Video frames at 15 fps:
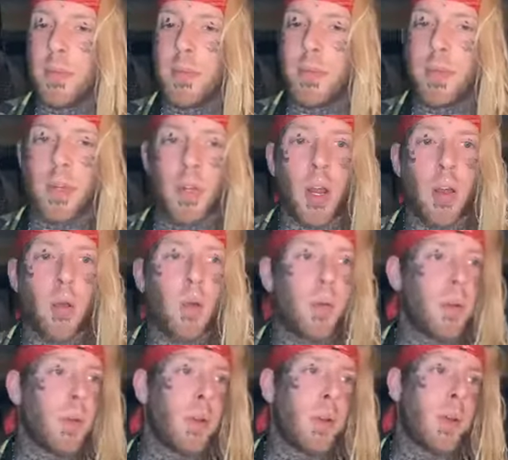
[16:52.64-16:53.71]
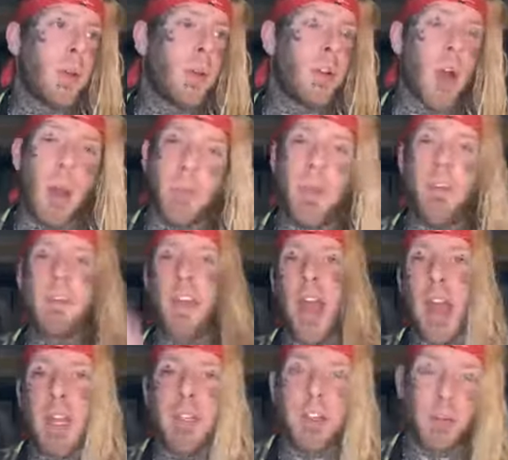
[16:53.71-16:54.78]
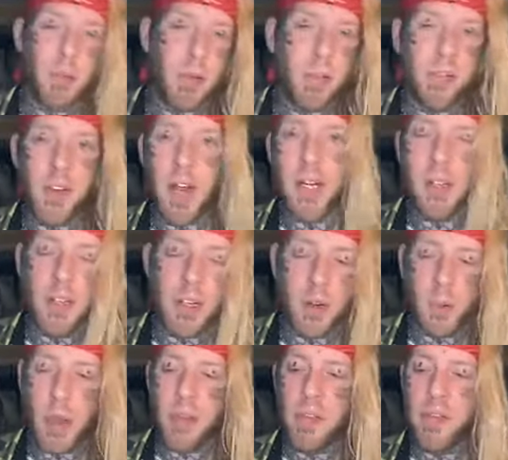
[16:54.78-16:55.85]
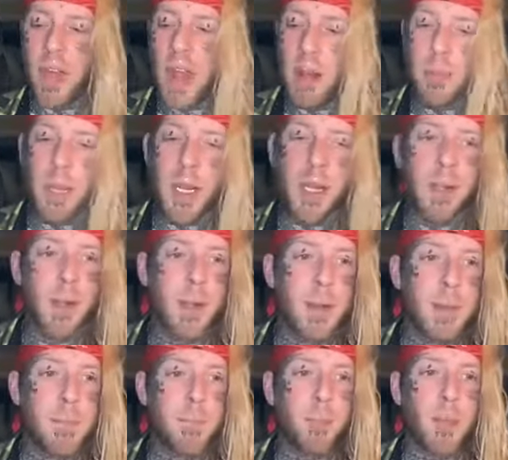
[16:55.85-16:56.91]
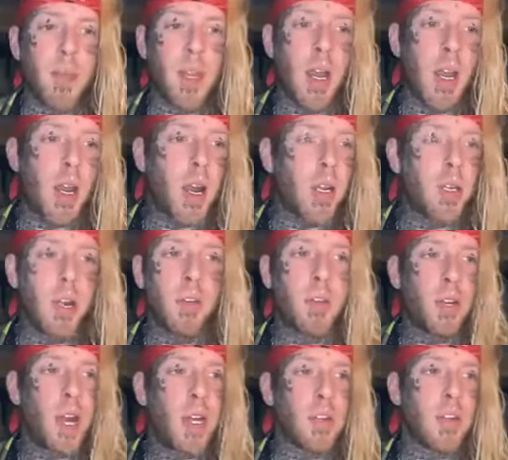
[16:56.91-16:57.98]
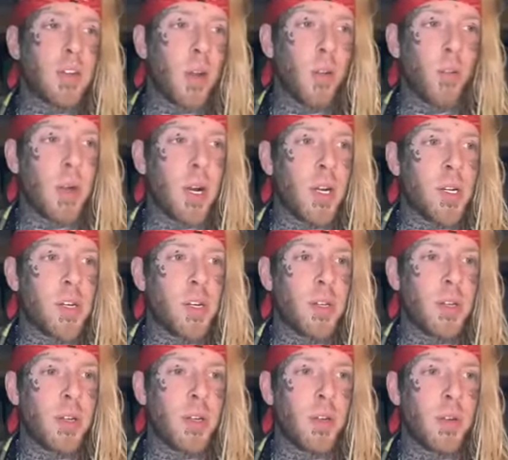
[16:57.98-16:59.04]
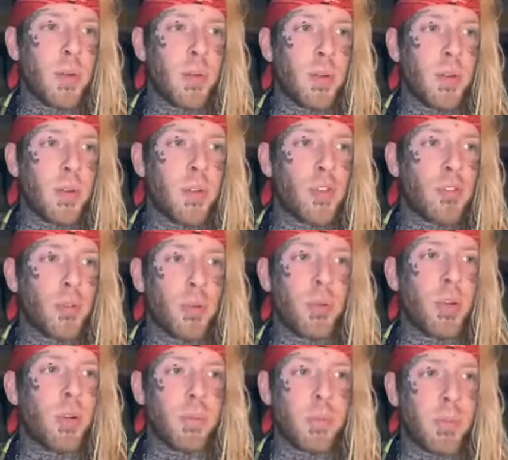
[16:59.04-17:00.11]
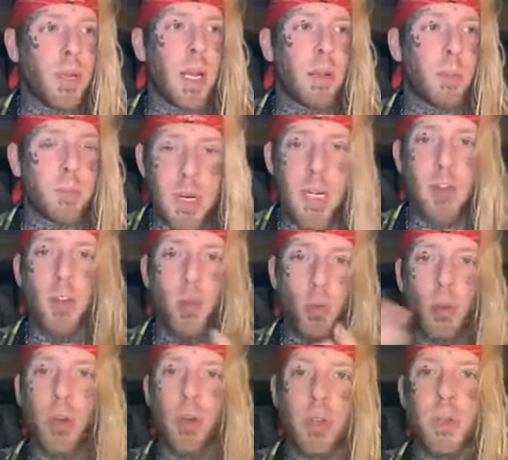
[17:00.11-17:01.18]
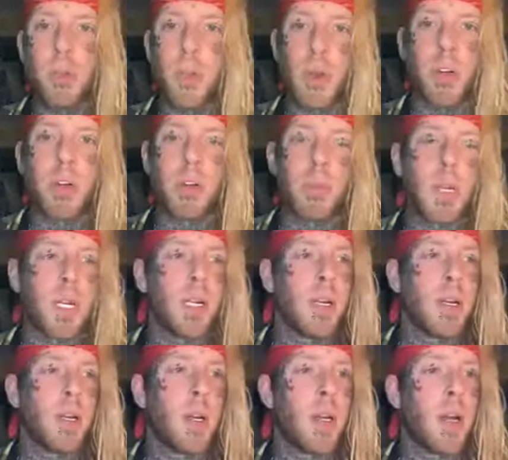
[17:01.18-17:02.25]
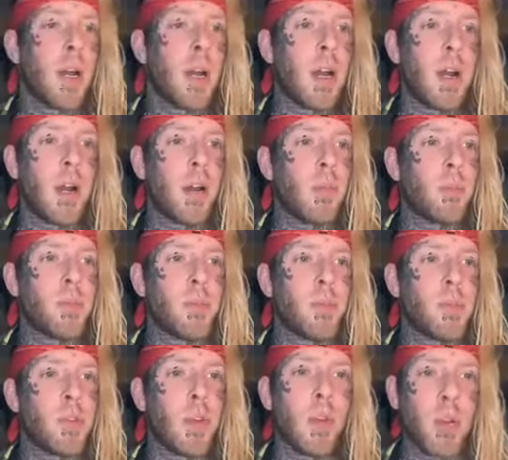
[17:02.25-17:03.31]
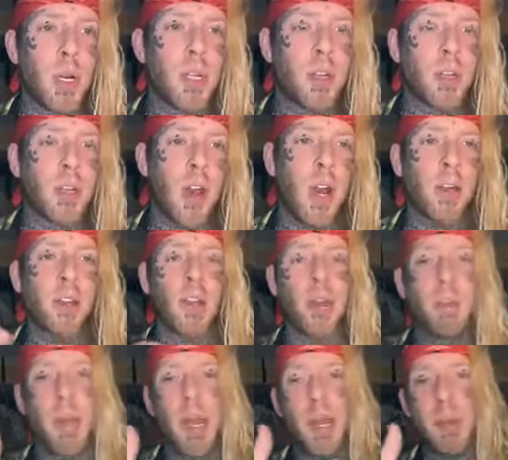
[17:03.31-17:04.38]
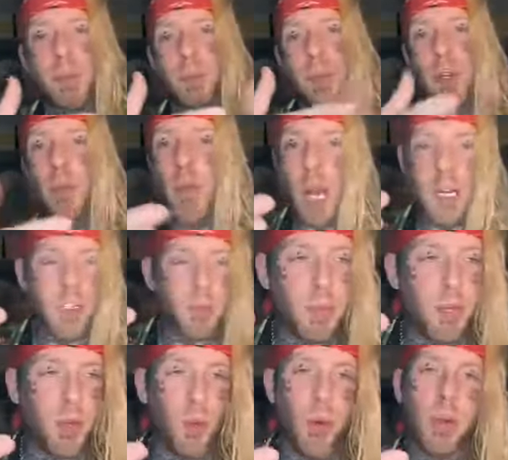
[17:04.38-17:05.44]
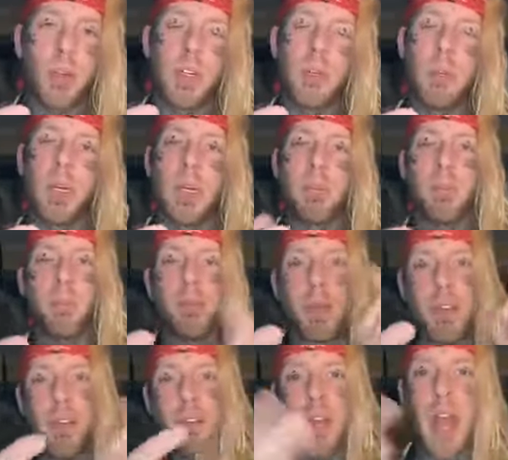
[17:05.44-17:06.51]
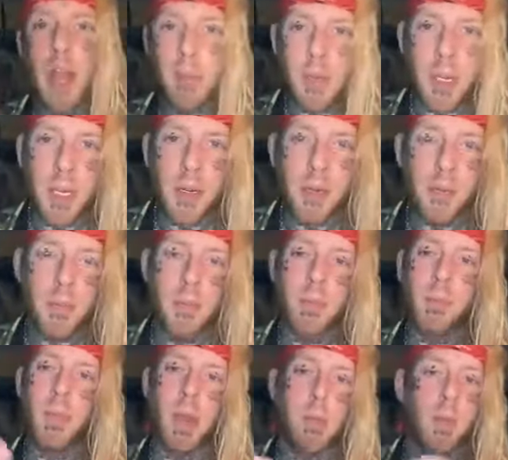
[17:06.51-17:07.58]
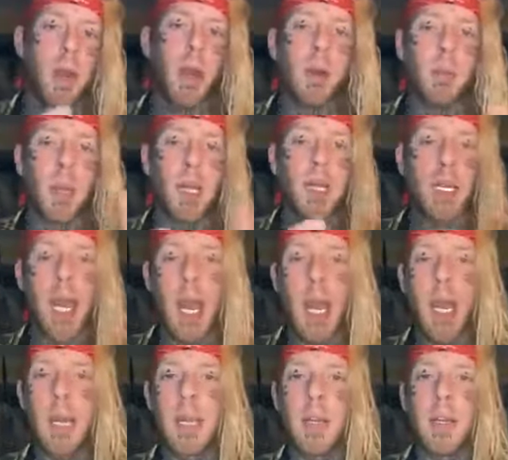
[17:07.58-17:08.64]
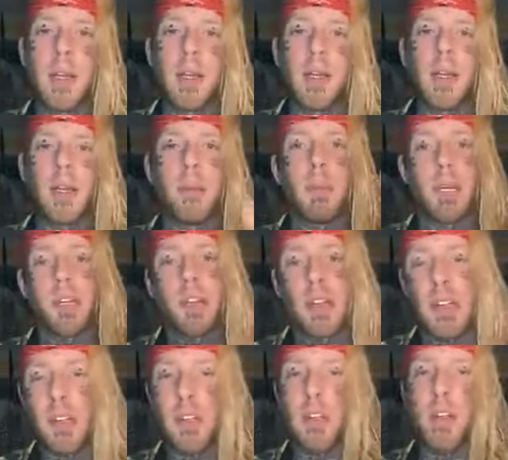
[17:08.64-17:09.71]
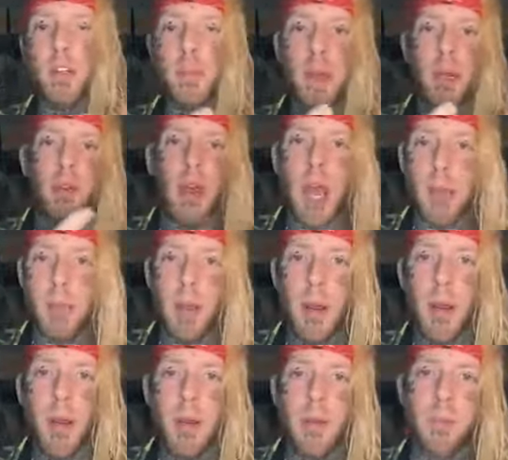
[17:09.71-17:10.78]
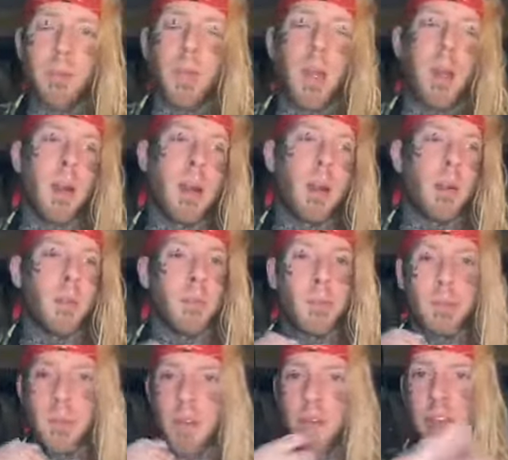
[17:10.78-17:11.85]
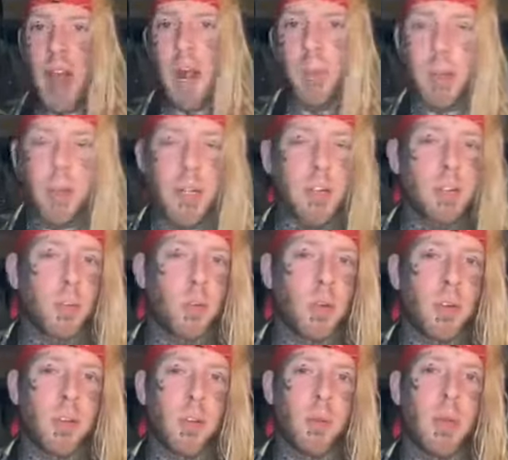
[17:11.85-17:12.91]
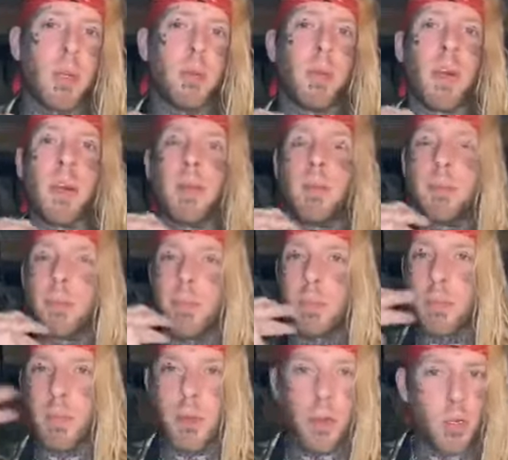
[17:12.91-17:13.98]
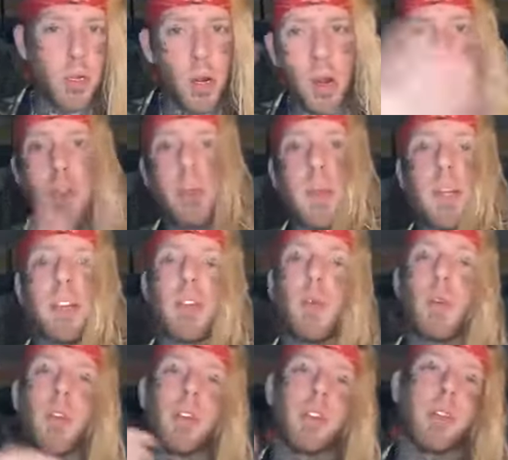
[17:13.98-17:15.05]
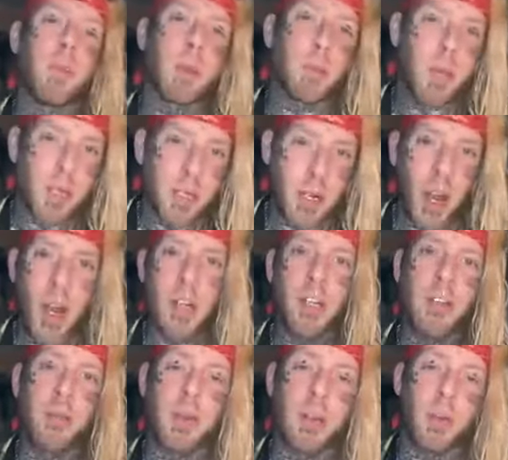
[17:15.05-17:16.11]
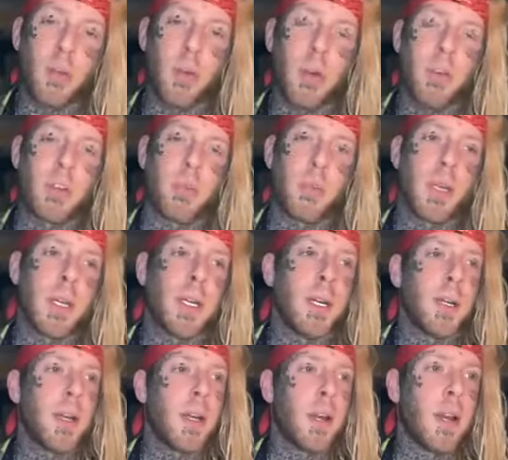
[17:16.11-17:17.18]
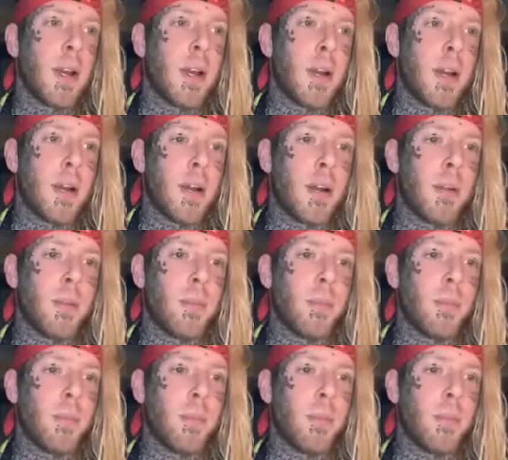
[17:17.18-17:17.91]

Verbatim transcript: you know, you're not my fans, you're my friends, and you're my family. Uh, I love you guys so much. You truly like mean the world and more to me. Um, so it's a toss up, man. You guys the world to me. My family, my mom, my dad, my sister, my grandma. Uh, my family means the world to me. My Nova means the world to me. My dogs mean the world to me. Uh,